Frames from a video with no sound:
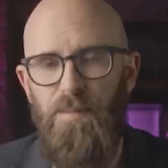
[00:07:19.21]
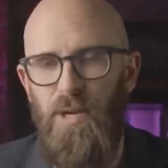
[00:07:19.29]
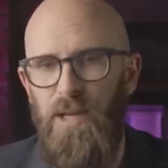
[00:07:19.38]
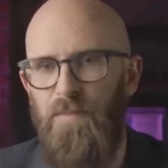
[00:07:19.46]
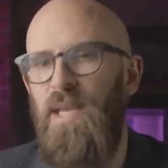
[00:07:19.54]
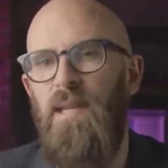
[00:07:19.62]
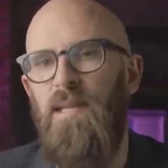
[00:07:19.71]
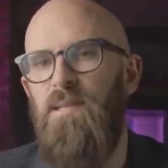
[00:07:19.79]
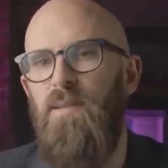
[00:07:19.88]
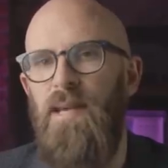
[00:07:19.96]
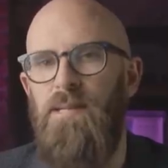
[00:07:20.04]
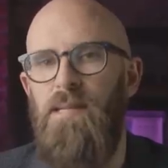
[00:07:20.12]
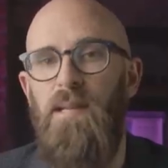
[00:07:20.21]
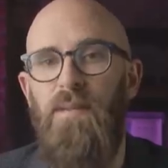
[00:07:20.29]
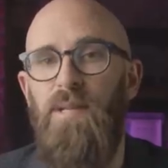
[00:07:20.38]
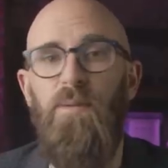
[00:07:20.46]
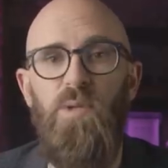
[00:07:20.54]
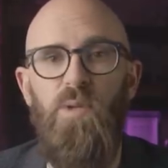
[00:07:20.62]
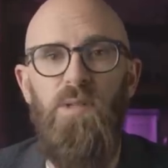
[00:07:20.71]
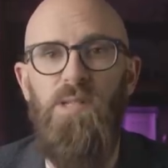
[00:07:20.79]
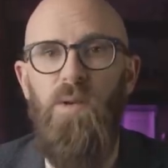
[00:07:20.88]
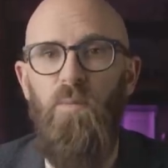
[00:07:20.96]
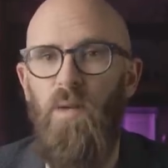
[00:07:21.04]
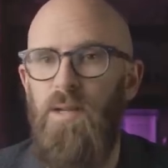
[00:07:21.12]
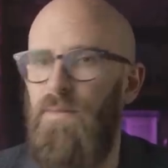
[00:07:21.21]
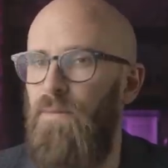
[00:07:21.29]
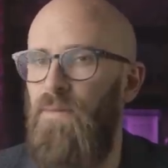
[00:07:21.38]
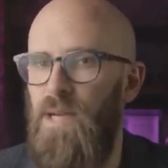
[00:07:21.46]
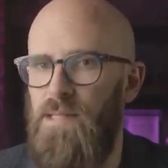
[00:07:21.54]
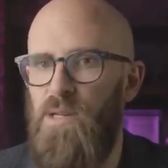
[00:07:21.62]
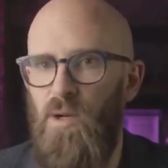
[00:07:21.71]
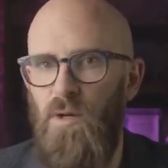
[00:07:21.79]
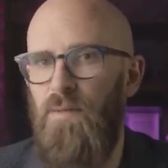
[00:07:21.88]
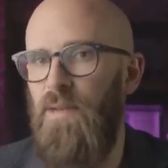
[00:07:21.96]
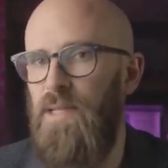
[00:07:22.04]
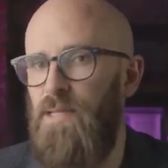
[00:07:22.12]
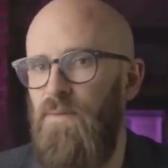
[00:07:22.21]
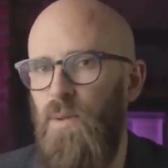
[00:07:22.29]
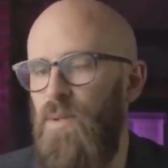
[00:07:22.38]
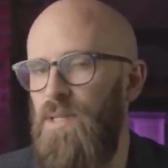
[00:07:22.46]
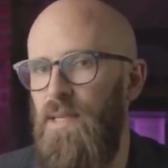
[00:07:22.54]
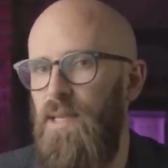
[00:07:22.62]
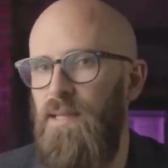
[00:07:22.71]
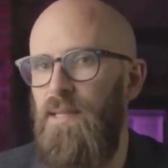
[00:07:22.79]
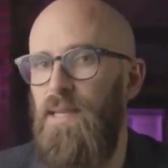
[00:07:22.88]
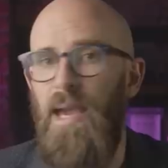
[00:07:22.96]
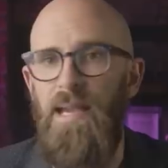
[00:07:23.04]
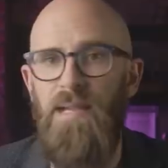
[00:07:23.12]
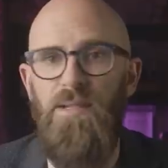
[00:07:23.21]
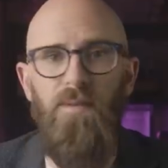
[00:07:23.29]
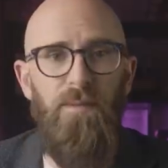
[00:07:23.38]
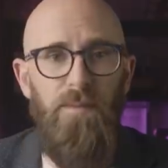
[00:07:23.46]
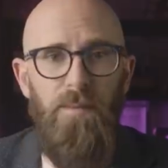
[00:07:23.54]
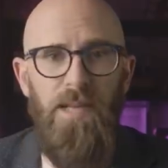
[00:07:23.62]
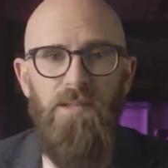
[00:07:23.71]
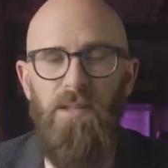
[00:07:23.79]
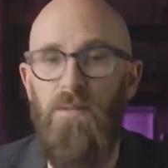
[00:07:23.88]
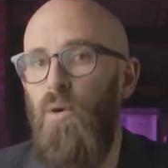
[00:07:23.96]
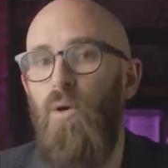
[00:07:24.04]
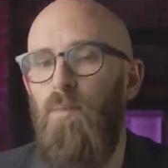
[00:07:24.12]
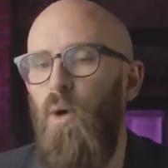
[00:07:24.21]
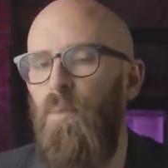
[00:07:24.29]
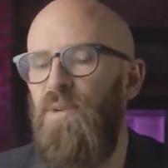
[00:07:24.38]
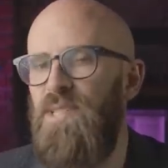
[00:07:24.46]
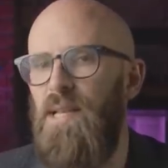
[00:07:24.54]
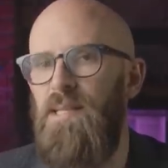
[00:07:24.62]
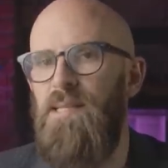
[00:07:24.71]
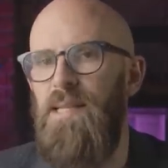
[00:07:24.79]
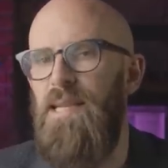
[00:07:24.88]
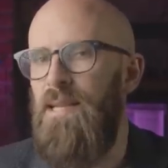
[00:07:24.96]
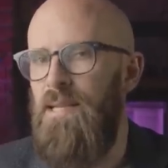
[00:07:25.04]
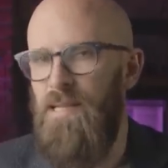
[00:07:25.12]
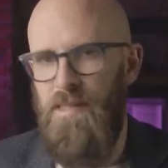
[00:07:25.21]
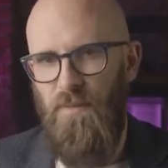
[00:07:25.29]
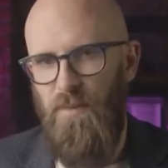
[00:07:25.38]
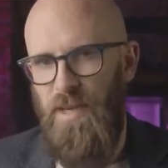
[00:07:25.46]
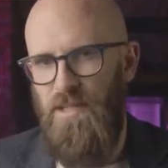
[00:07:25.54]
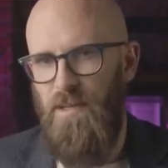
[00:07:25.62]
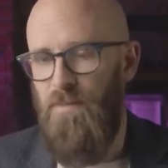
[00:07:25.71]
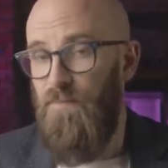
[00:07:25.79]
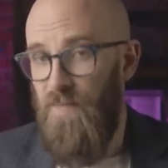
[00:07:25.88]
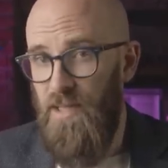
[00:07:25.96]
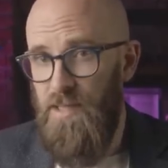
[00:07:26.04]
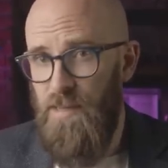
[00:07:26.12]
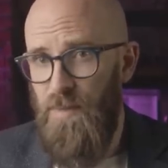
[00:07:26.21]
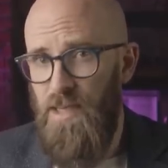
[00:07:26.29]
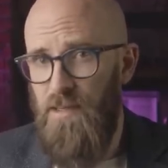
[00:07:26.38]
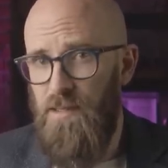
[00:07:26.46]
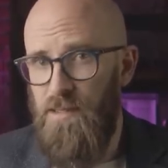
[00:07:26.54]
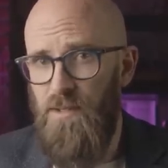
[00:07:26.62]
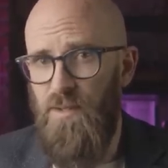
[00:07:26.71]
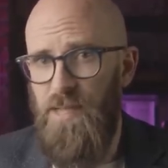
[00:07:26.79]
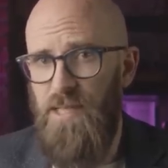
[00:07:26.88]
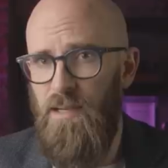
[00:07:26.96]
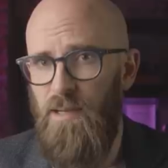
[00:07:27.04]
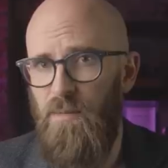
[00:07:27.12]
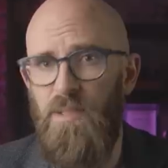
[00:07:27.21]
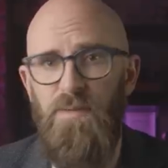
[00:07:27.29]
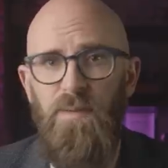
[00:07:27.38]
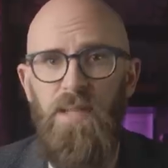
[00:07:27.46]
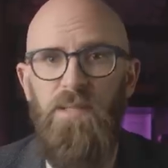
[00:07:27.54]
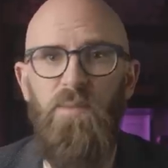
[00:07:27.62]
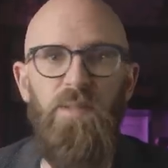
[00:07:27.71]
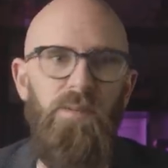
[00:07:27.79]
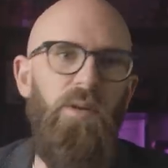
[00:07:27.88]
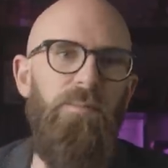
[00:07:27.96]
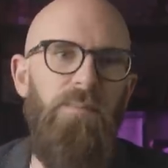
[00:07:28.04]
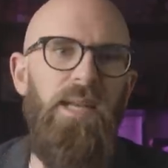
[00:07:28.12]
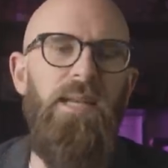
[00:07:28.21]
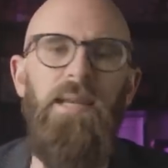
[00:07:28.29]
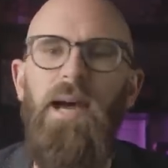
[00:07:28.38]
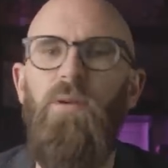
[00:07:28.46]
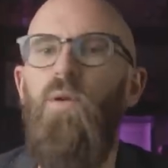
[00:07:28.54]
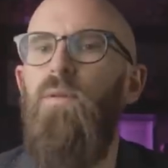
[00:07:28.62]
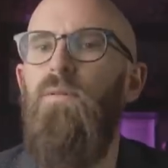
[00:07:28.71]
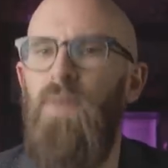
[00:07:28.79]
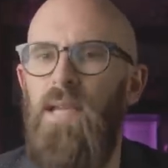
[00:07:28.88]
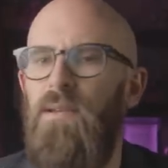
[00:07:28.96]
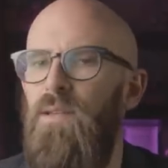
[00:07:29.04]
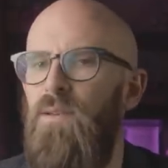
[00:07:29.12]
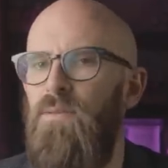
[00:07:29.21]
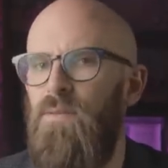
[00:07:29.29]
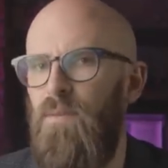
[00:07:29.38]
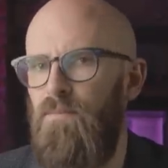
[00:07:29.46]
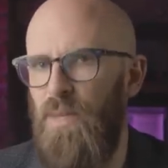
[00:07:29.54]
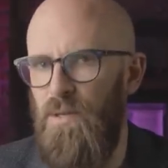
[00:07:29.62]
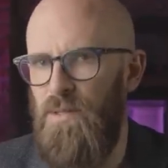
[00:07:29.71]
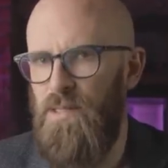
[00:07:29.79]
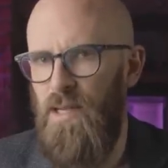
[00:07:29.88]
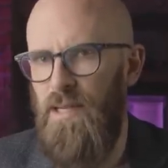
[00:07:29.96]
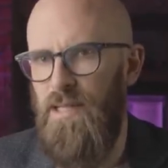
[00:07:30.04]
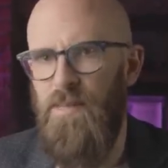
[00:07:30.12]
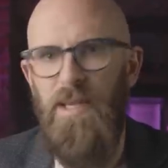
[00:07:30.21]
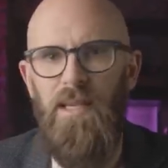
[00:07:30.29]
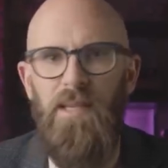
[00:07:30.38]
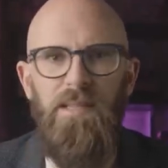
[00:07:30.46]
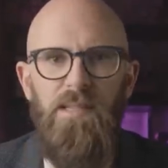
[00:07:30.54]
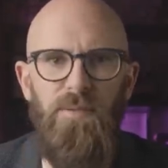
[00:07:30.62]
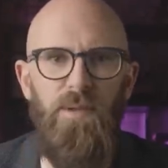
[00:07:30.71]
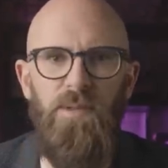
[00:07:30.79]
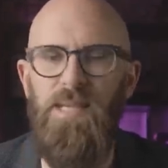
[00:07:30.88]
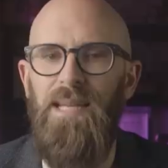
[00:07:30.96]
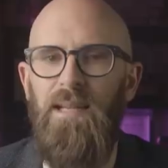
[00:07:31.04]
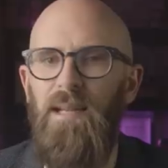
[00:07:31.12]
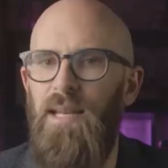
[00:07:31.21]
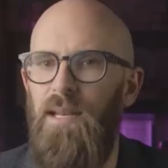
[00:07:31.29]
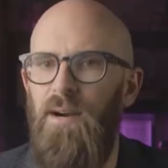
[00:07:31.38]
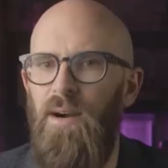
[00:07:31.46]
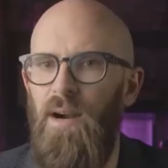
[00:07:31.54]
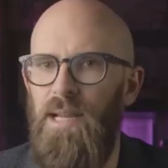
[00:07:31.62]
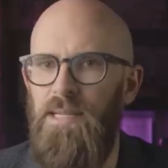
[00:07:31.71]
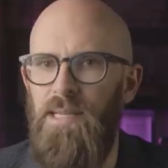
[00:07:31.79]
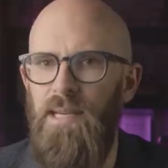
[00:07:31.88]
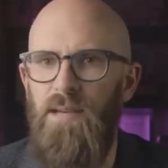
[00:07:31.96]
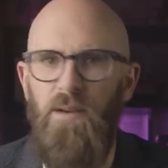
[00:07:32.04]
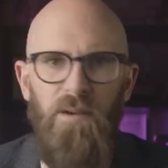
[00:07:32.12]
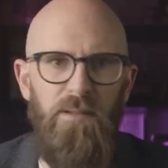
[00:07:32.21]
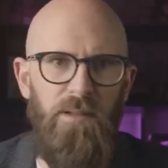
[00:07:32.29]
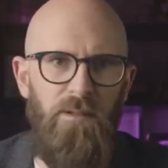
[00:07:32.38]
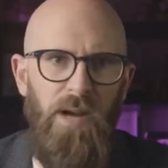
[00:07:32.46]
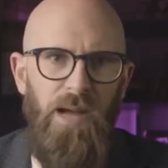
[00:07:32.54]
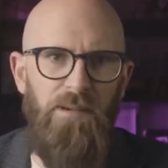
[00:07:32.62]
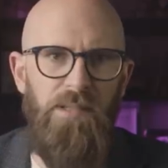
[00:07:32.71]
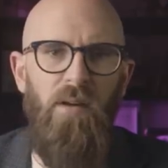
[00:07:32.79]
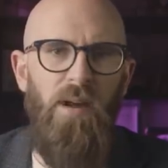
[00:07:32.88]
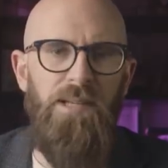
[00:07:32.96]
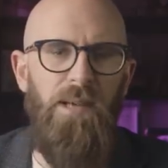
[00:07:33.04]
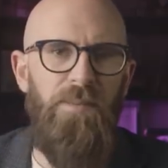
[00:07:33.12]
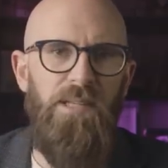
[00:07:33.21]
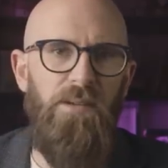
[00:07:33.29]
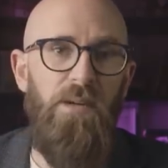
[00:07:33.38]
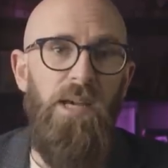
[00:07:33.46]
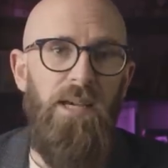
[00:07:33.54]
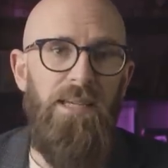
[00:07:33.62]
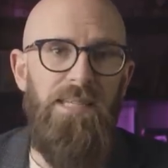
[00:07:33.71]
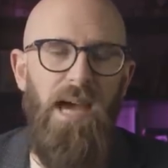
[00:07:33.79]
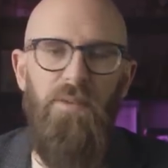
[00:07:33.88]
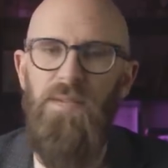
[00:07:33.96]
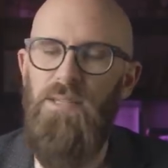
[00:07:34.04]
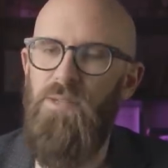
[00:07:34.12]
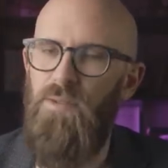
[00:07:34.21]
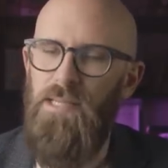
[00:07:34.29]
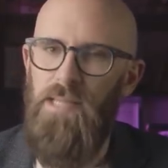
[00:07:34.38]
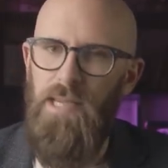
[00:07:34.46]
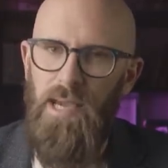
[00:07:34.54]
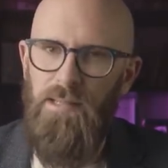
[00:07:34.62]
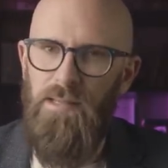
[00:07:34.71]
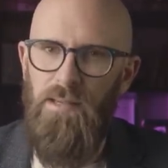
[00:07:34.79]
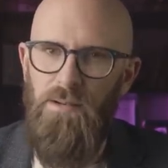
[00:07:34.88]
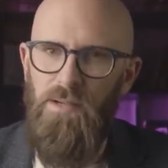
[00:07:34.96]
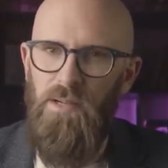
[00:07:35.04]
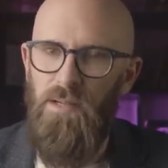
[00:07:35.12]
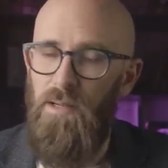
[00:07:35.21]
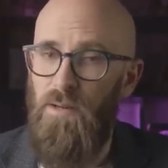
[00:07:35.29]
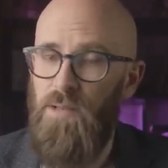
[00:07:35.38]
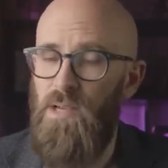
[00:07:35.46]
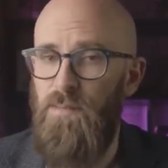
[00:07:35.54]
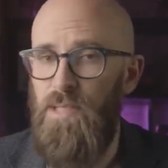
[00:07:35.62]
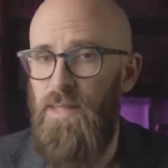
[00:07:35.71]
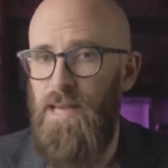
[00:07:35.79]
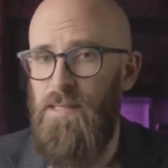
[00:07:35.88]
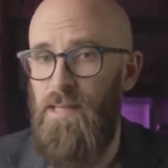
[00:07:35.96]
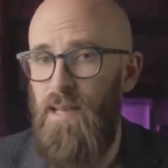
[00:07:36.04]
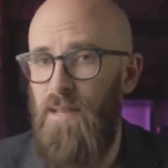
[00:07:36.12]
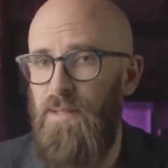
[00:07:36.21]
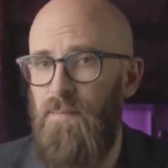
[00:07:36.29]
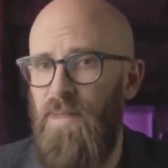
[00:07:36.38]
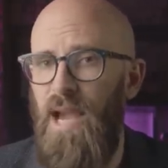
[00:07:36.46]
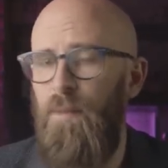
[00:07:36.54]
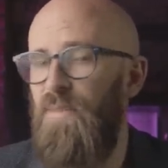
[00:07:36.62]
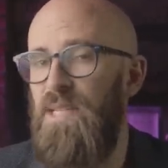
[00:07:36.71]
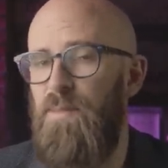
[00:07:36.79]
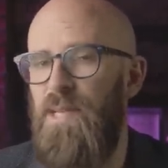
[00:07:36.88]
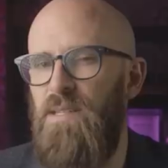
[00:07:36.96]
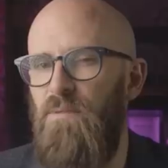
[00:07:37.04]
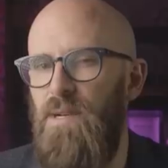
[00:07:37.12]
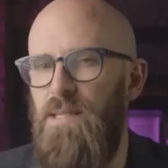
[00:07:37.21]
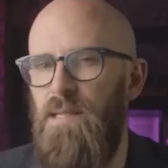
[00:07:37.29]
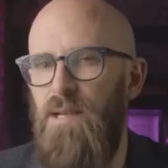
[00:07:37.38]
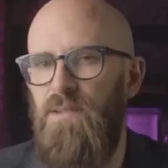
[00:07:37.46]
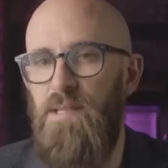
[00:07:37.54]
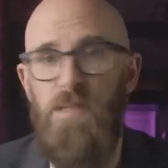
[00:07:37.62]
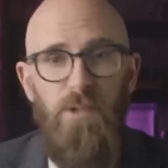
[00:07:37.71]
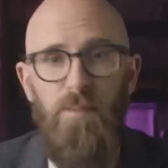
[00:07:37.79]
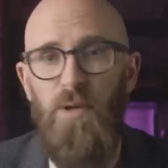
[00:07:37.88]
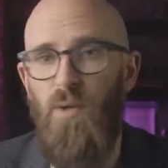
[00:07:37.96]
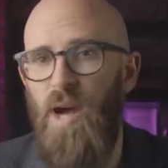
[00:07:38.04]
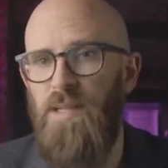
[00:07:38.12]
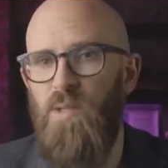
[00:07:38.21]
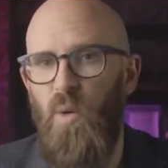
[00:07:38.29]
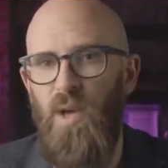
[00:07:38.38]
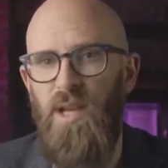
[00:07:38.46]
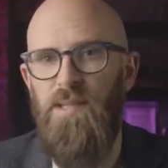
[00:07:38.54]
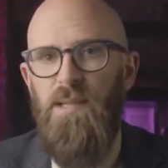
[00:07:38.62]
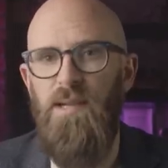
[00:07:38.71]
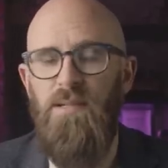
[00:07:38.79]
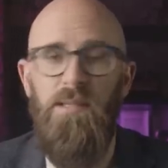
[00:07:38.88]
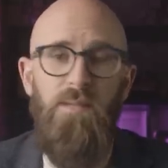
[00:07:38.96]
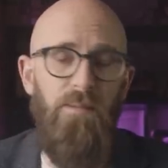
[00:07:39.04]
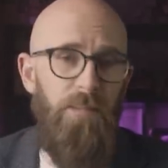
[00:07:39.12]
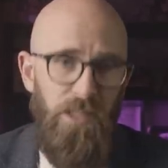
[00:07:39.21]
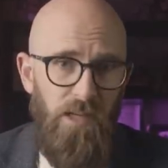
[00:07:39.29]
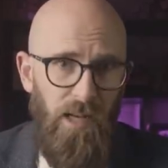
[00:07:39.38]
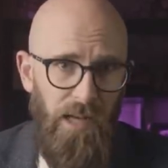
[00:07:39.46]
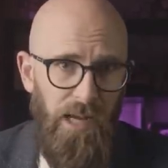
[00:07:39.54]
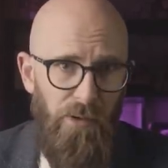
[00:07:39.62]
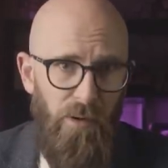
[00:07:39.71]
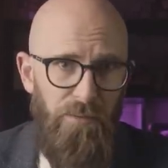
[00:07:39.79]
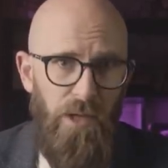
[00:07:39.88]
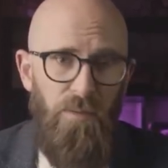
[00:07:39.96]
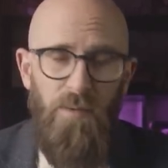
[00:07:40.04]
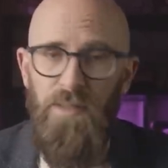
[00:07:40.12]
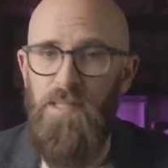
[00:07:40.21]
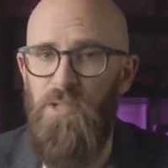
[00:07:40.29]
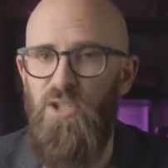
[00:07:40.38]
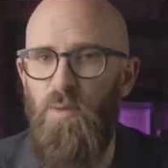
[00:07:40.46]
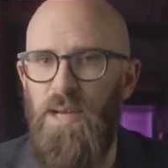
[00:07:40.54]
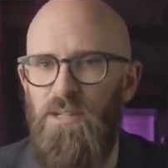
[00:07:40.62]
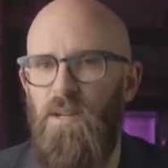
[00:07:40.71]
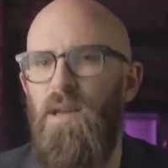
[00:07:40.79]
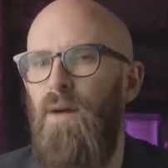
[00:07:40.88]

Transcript: Spring. Beginning in 2011, it was also one of the first conflicts fought in the age of information, or more precisely, disinformation. At its peak, social media was flooded with what many now call fake news from both sides, making it difficult to get a clearer idea on the ground, right up until Gaddafi's grisly execution in October 2011. Now, independent researchers and human rights organizations have a much clearer view with the situation.